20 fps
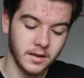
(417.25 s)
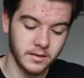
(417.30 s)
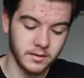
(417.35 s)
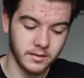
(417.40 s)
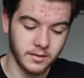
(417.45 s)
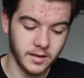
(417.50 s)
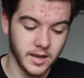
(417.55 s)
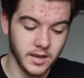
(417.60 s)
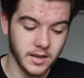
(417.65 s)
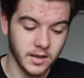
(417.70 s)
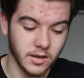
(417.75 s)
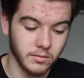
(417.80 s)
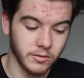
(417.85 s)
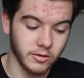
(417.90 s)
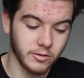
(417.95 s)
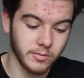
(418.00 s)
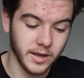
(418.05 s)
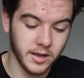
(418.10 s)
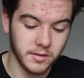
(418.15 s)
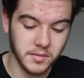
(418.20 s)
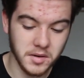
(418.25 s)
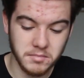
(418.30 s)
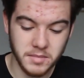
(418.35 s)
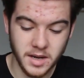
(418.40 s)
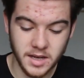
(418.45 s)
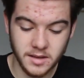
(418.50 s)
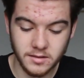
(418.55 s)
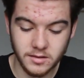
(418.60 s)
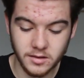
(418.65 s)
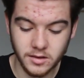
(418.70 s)
taking up the Spider-Man
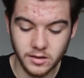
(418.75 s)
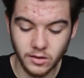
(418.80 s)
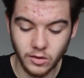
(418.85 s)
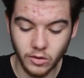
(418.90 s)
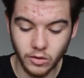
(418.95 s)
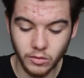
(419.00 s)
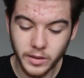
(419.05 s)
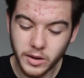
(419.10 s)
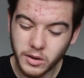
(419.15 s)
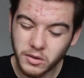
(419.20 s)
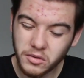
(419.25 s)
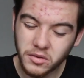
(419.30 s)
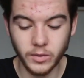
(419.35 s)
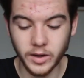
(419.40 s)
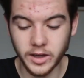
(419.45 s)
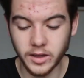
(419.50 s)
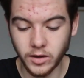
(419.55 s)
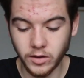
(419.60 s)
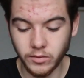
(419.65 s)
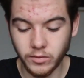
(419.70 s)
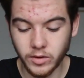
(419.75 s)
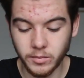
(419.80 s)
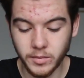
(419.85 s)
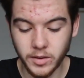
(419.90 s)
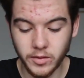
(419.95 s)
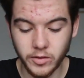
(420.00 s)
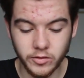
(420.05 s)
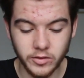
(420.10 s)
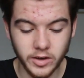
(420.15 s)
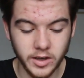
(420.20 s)
mantle almost, while you've got
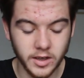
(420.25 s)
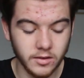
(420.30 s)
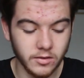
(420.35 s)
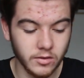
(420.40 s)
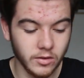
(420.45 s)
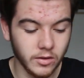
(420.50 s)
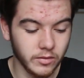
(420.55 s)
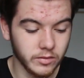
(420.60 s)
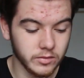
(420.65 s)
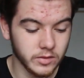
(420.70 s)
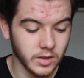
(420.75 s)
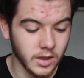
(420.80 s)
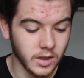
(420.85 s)
Mary Jane sort of